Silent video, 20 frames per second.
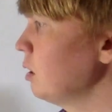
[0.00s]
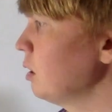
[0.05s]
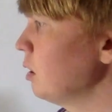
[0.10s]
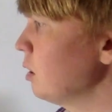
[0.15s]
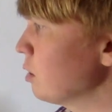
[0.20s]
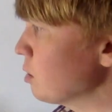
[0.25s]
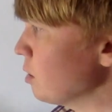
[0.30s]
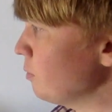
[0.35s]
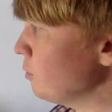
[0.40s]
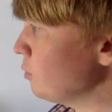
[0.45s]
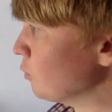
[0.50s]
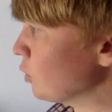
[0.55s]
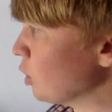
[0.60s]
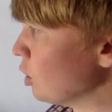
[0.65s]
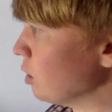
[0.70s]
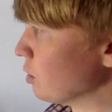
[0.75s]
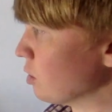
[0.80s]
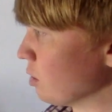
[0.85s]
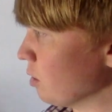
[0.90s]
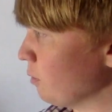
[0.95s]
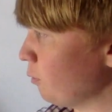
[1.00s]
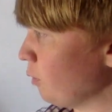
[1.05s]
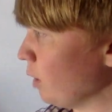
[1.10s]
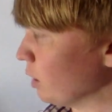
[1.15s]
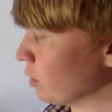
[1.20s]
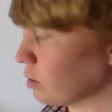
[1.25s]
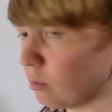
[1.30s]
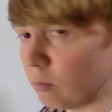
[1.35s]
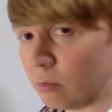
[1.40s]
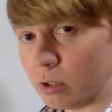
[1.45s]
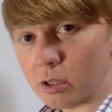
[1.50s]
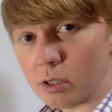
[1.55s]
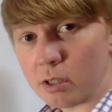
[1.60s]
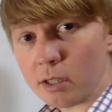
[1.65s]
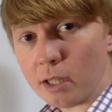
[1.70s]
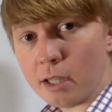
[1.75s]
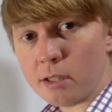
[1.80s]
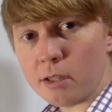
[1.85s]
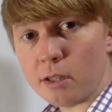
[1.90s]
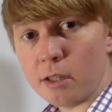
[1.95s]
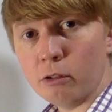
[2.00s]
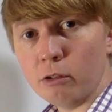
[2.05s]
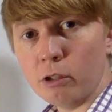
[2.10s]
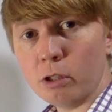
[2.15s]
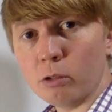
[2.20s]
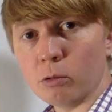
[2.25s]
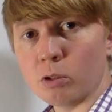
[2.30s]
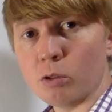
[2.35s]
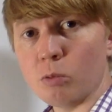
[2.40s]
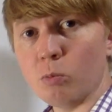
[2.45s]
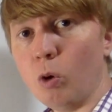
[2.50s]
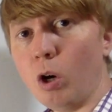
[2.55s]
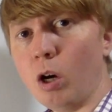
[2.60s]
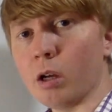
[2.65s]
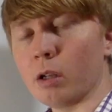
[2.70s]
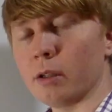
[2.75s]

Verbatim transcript: So if you've got a fraction which is less than or equal to 1,